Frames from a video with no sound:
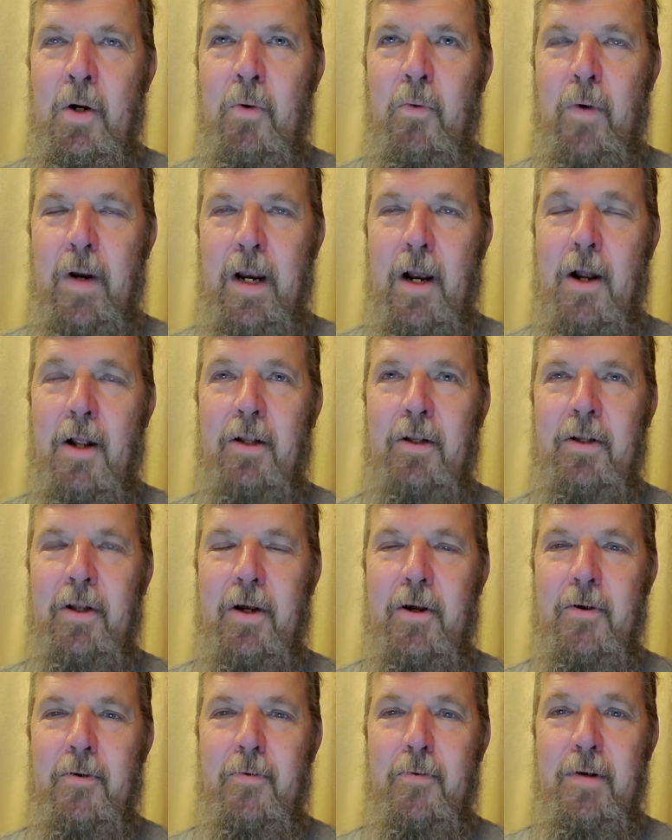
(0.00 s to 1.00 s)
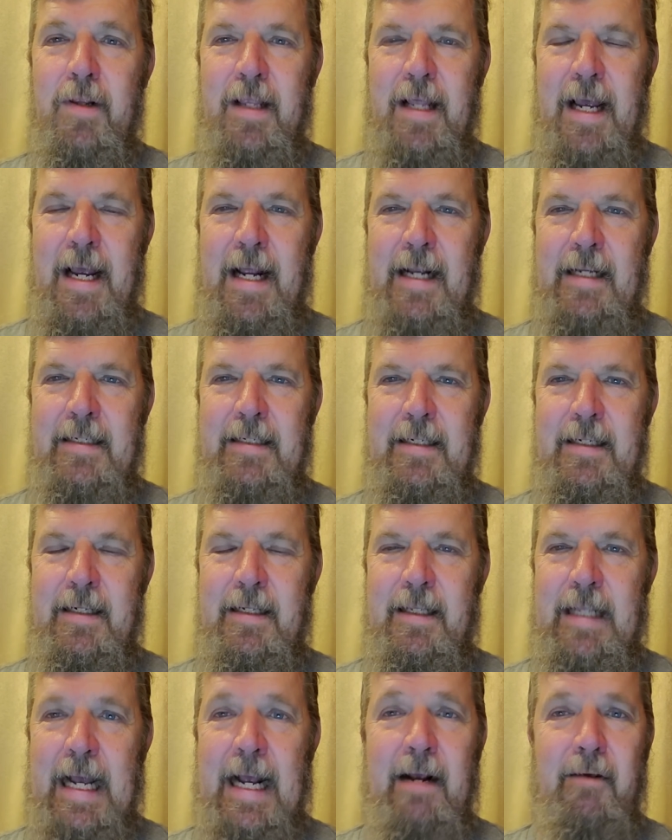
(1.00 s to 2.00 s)
We all know that
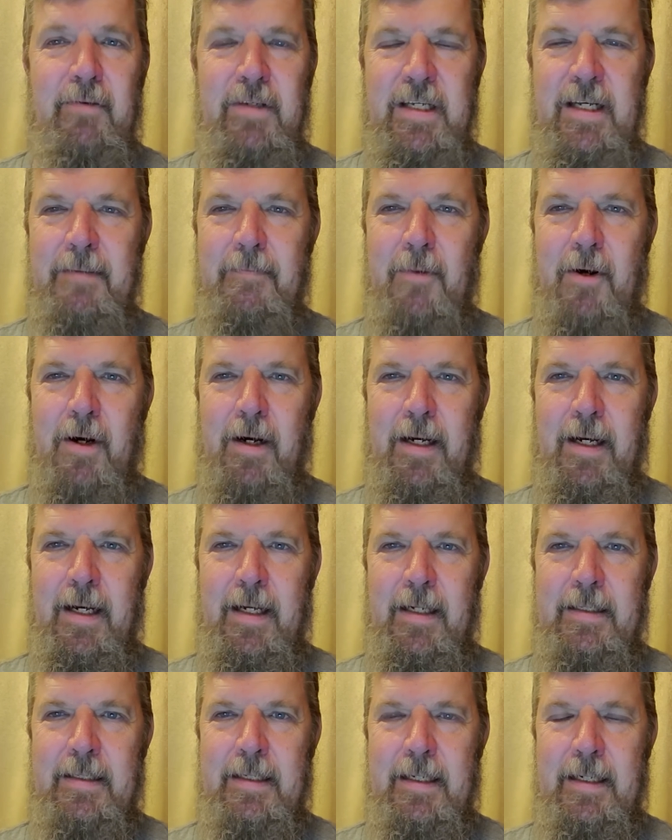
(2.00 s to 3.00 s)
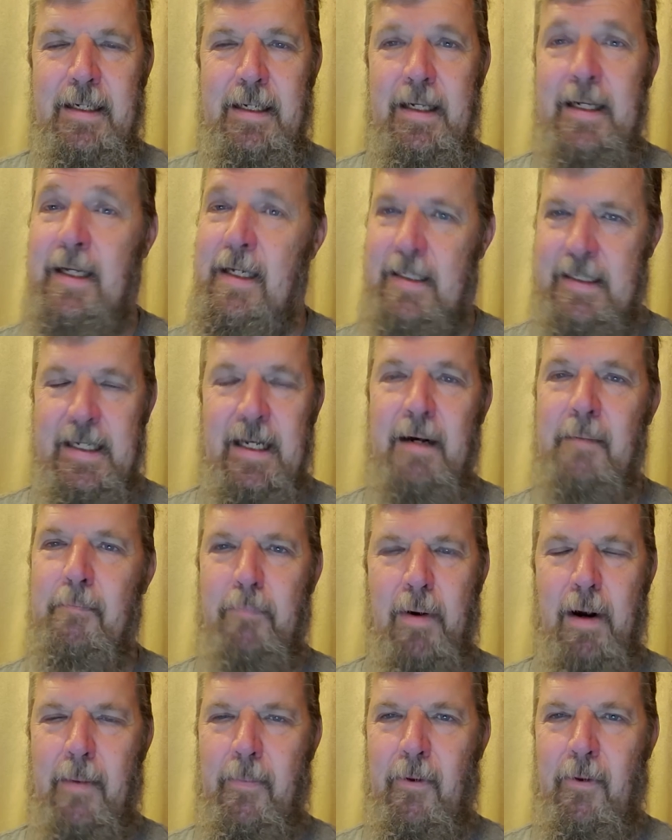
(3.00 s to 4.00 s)
the housing market is in a
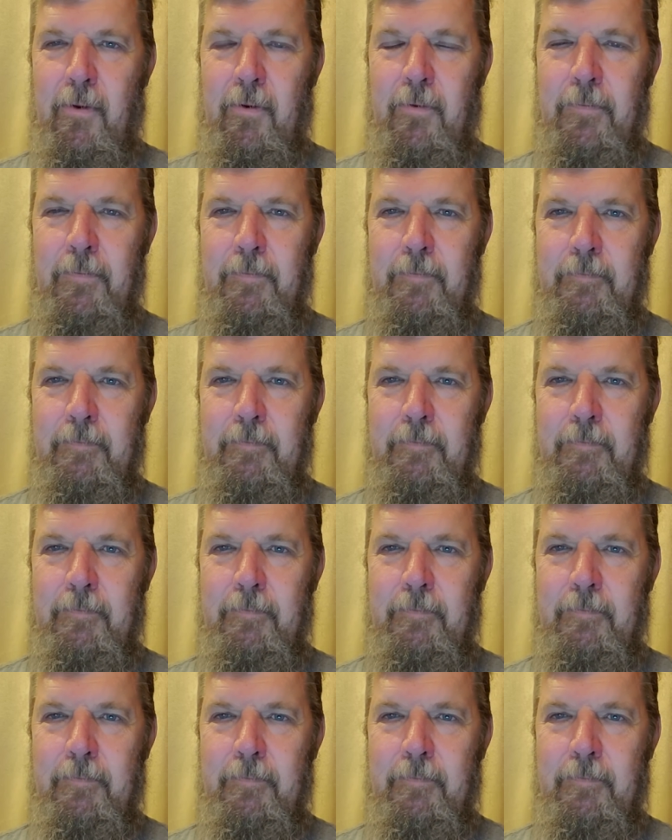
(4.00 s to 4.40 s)
bubble,